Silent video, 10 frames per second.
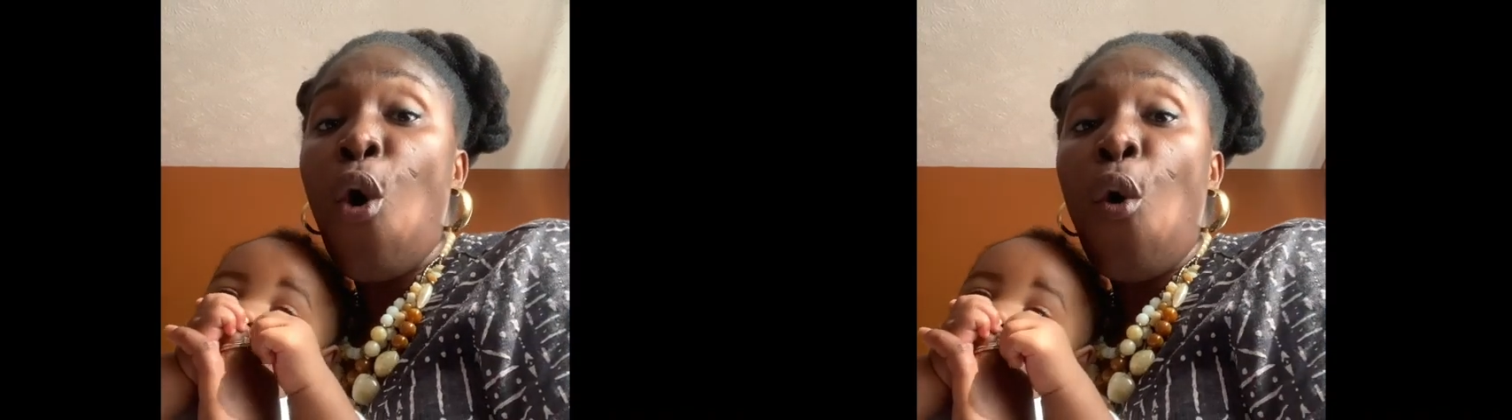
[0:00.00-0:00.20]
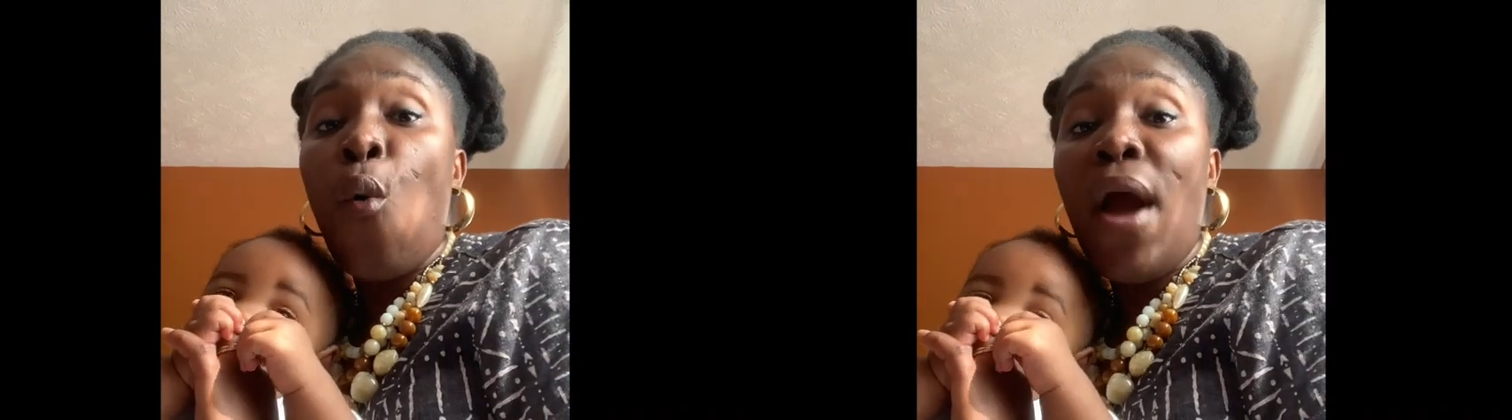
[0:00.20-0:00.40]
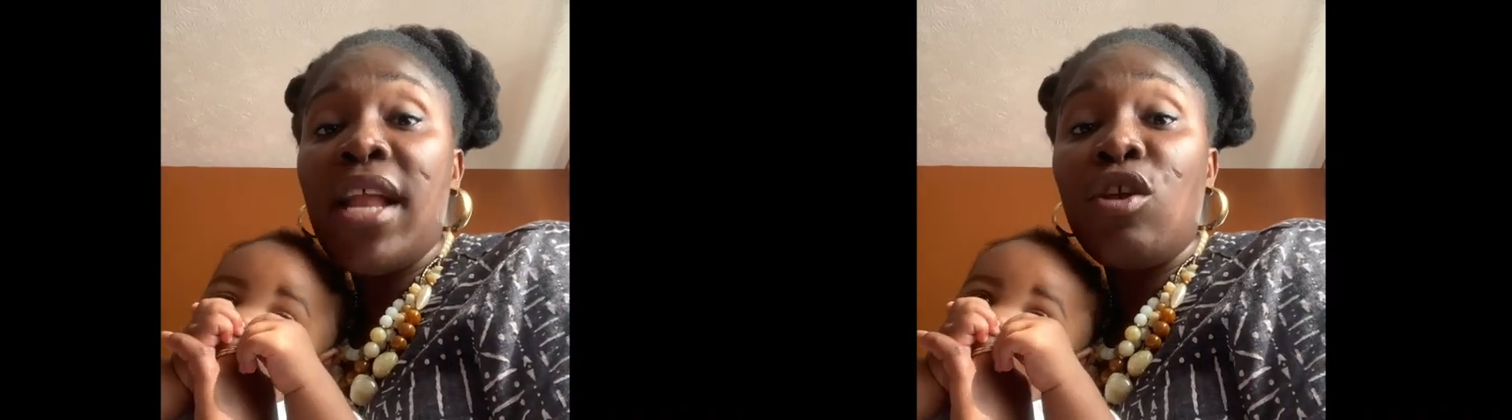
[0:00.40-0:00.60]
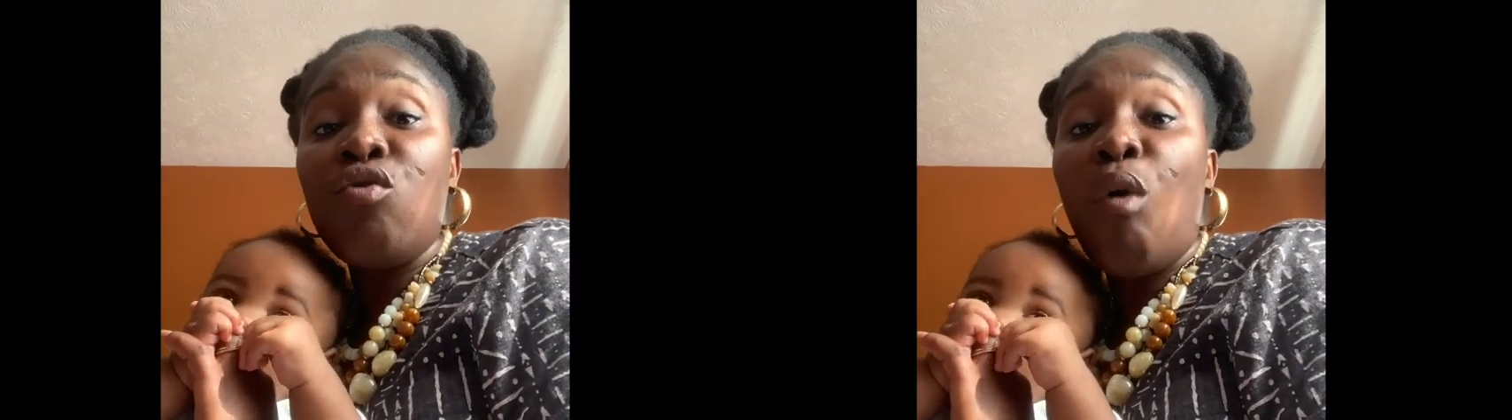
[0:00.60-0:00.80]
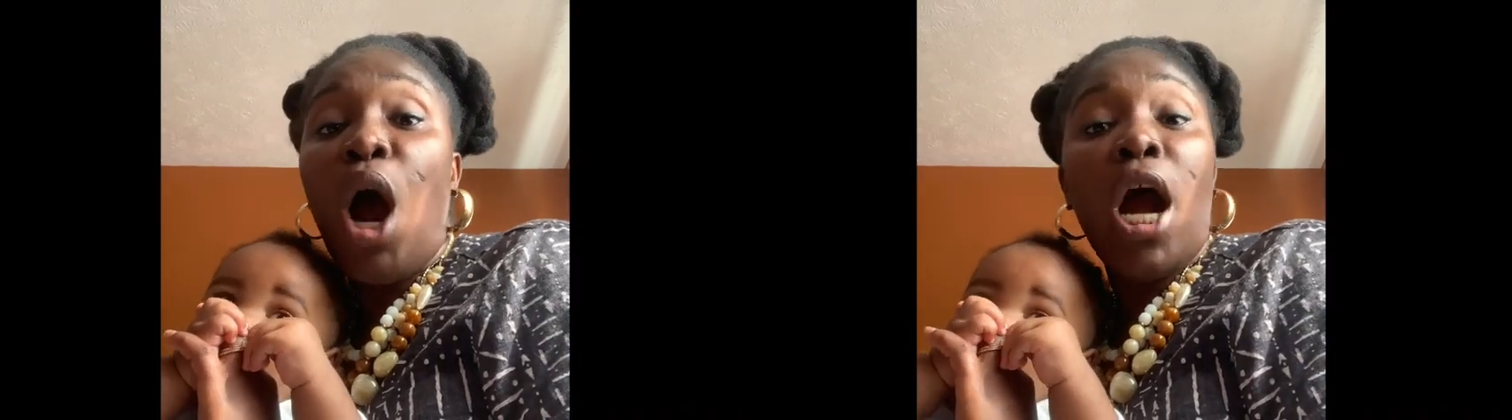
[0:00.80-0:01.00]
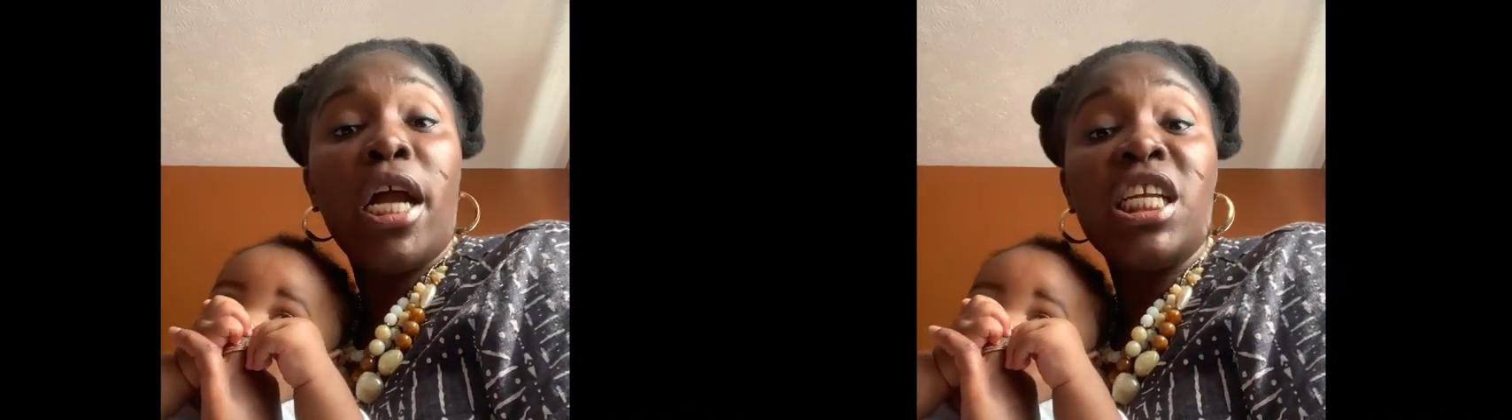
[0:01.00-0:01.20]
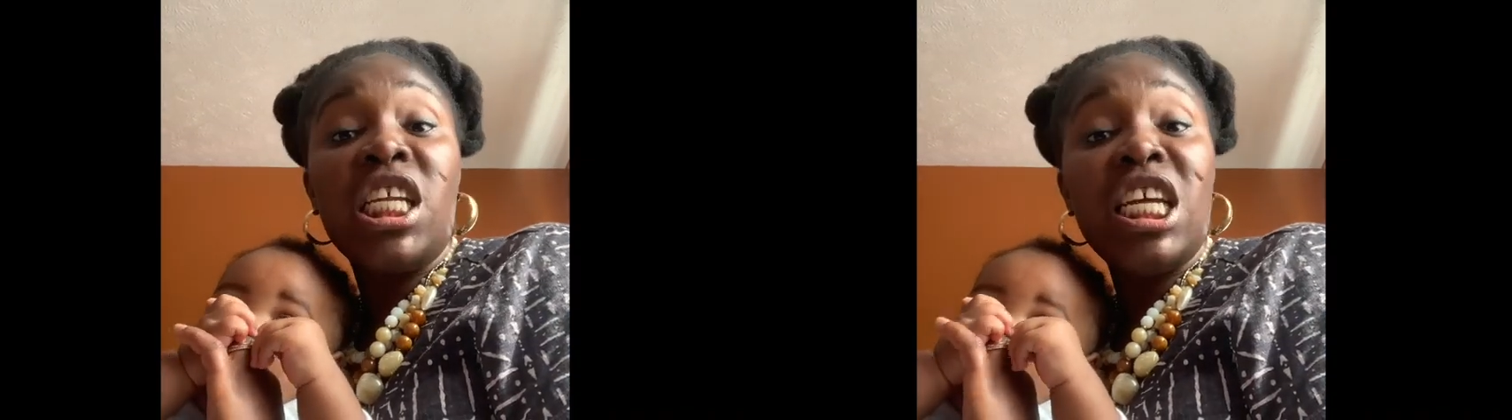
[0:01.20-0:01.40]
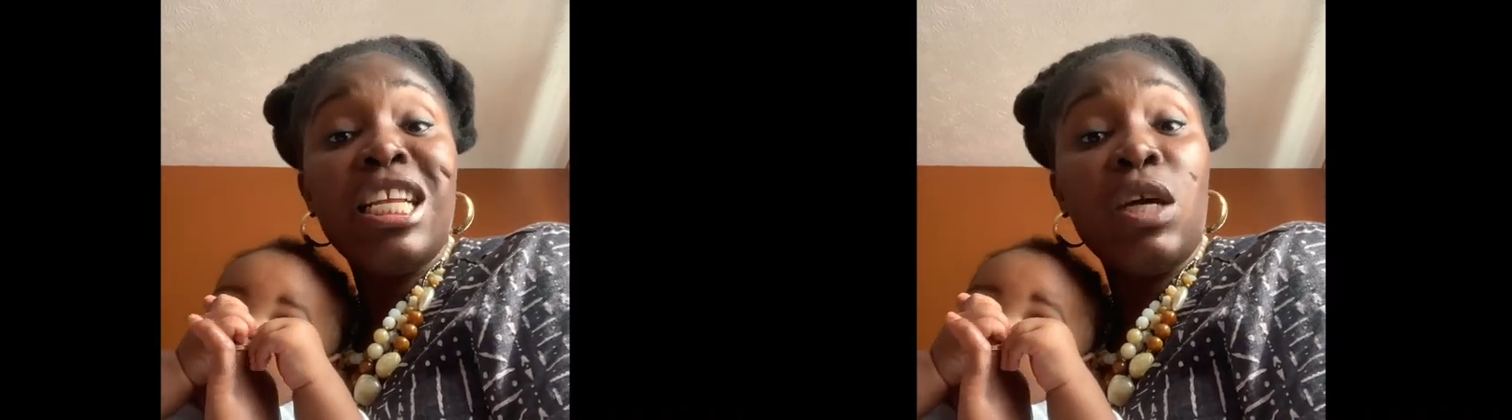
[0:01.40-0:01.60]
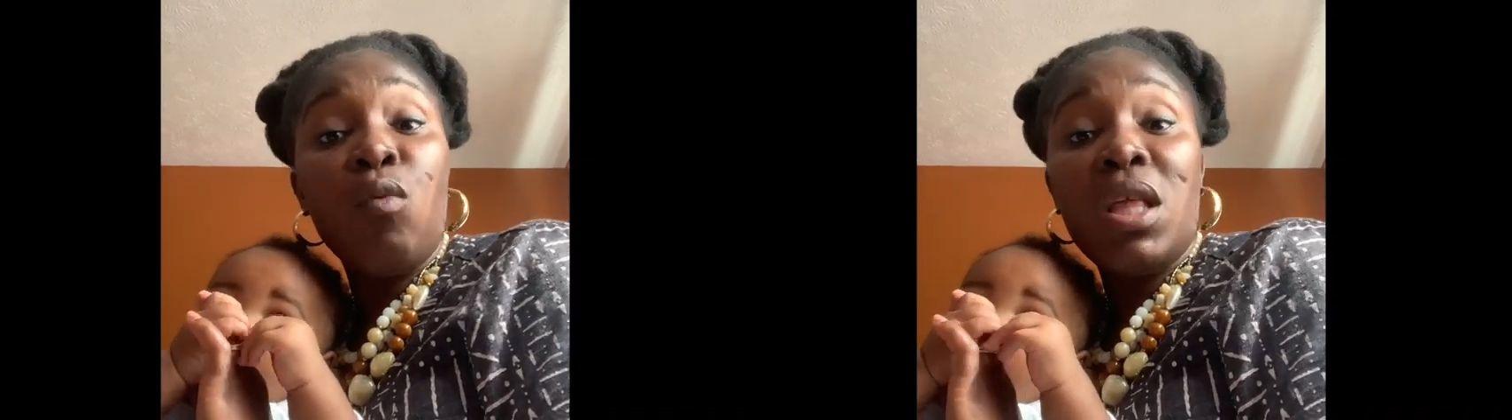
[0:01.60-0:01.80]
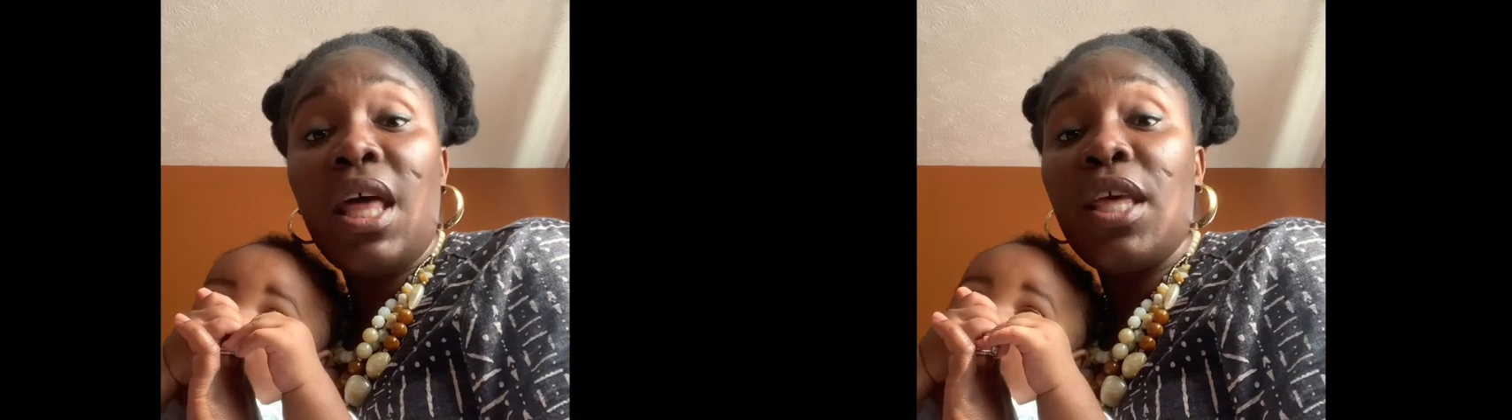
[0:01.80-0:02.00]
when you are dealing
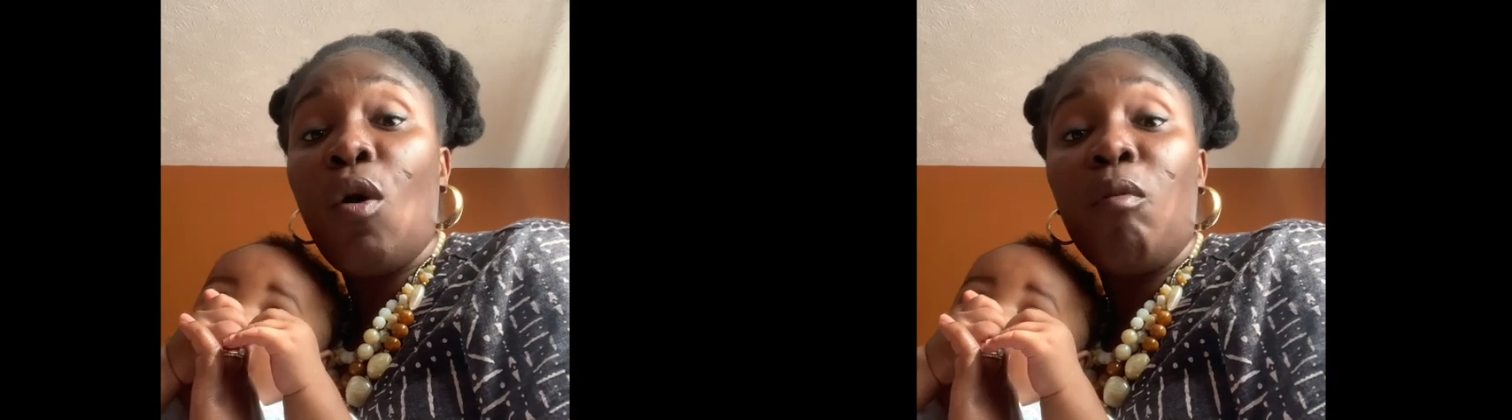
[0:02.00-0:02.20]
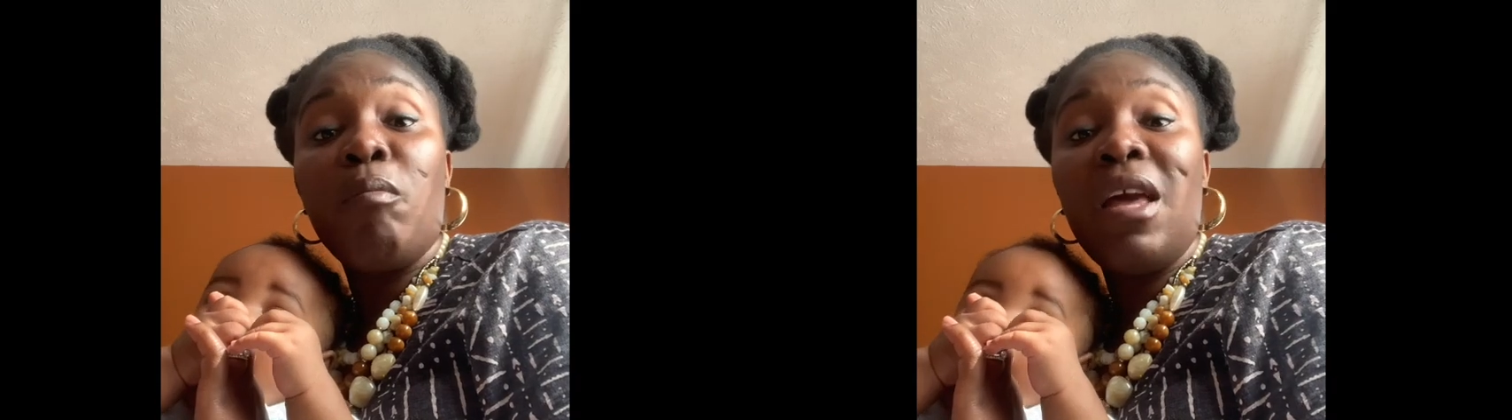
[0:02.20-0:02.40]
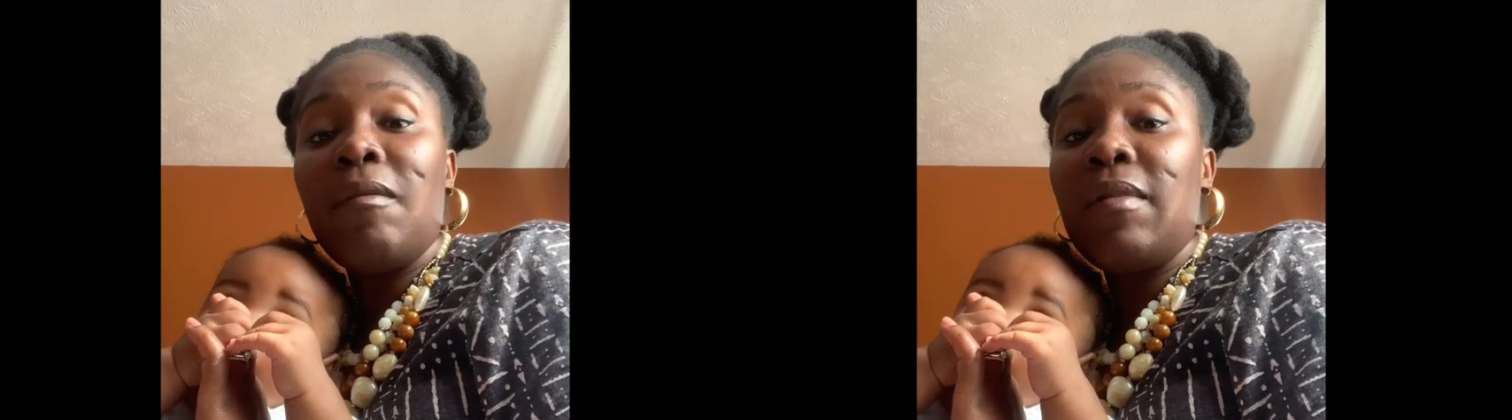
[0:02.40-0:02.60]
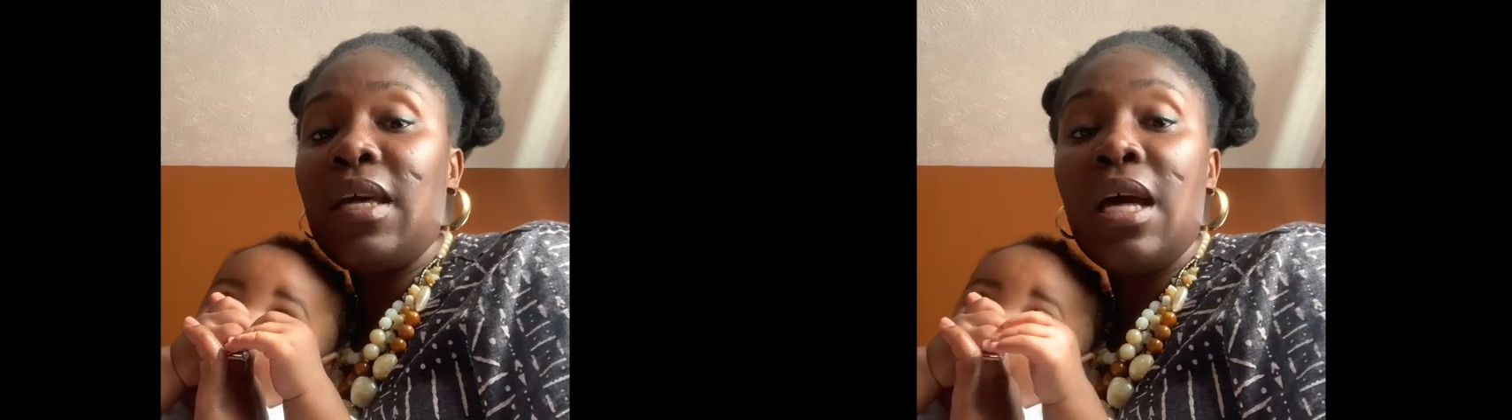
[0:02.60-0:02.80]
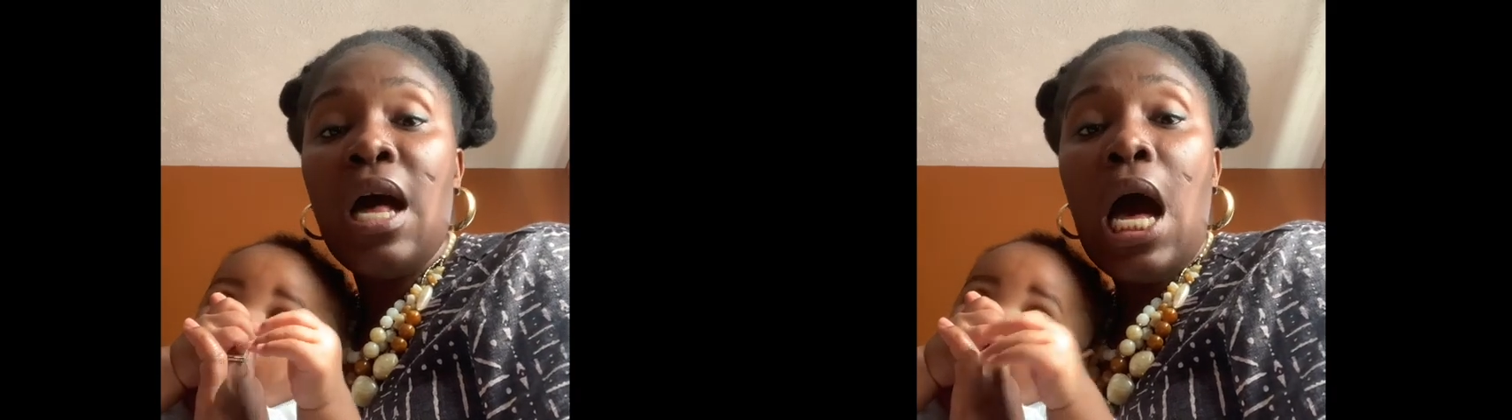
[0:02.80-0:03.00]
with a young baby,